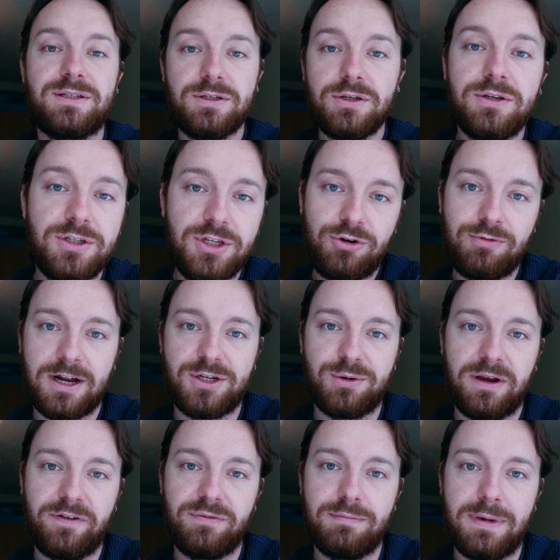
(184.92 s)
soon as you
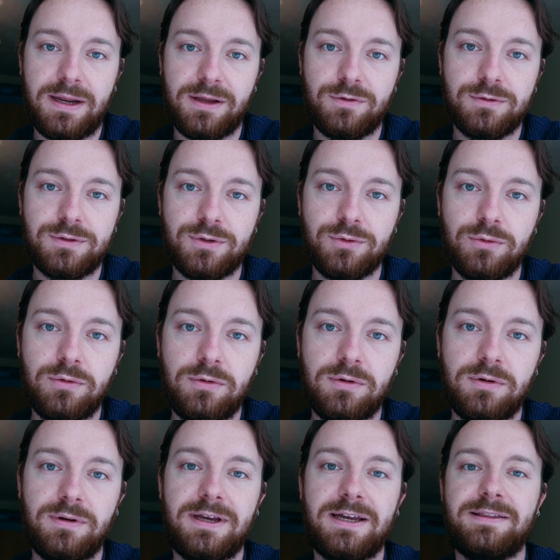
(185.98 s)
graduate from medical school,
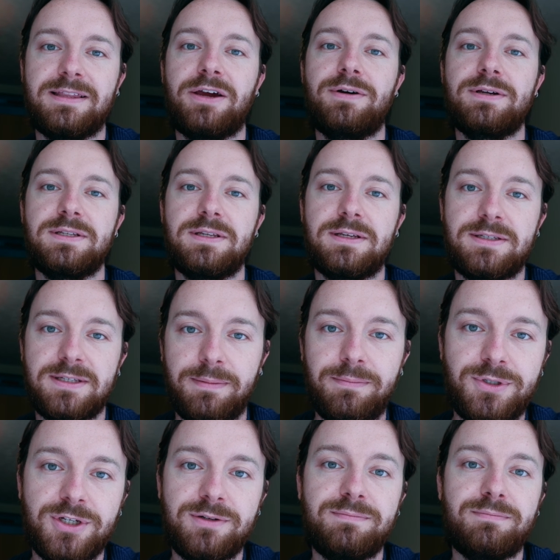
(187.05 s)
there is an
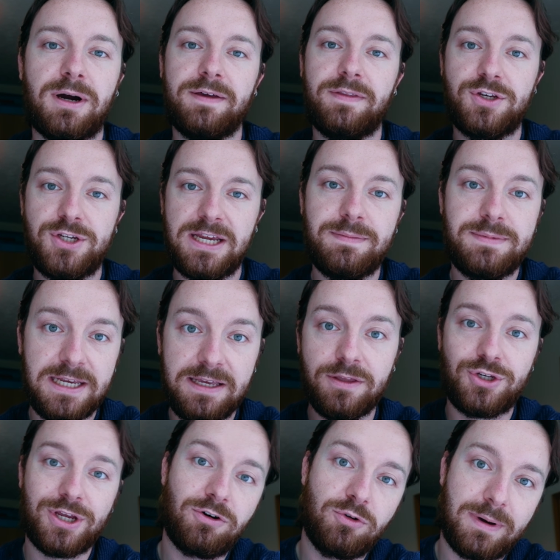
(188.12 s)
assumption by the GMC, the
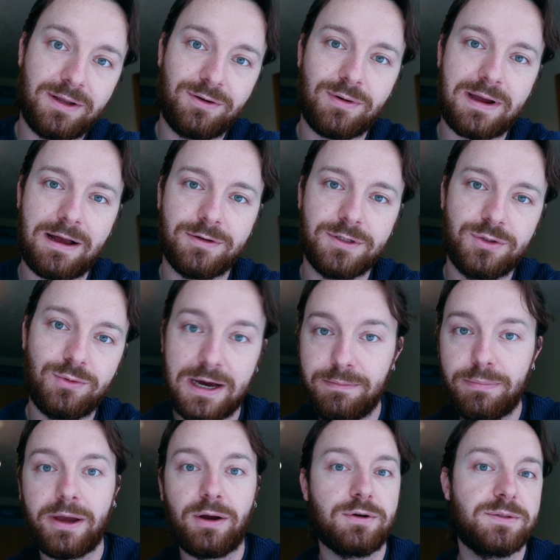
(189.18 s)
General Medical Council,
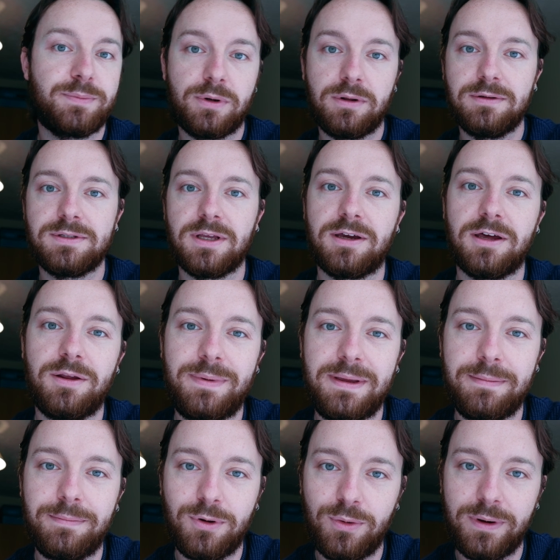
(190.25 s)
and by hospitals that are going to be
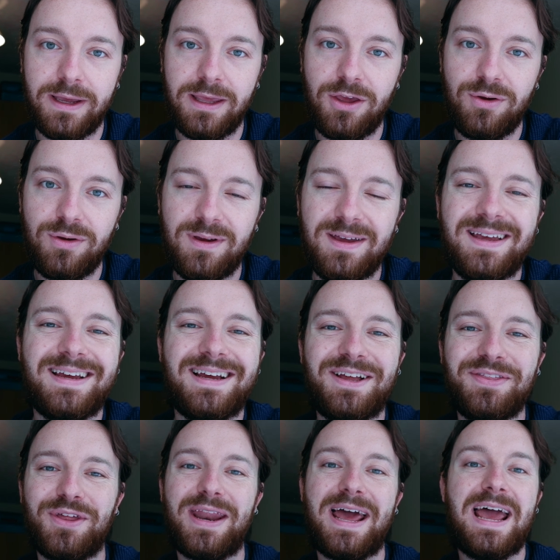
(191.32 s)
employing you,
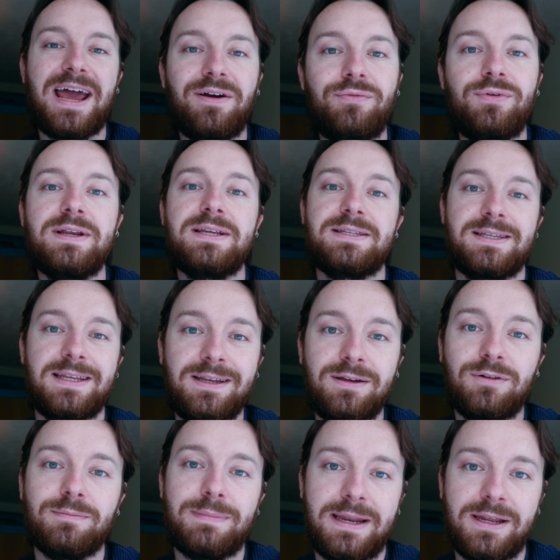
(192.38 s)
that every
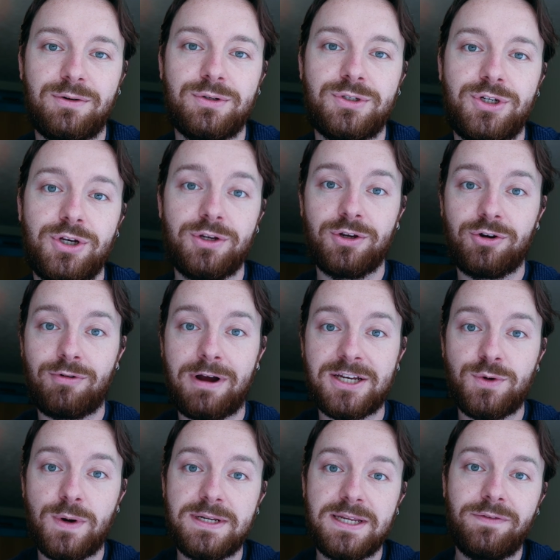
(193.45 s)
single medical student
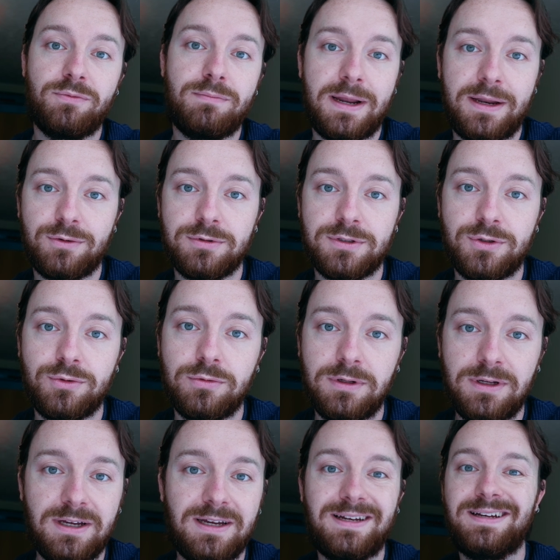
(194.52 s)
graduating from medical
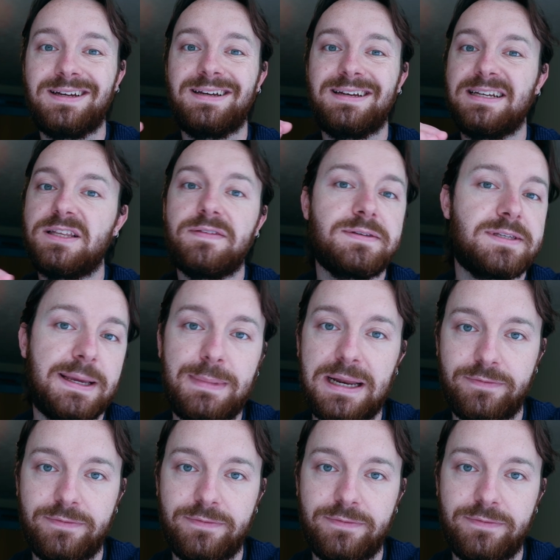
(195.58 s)
school is at the same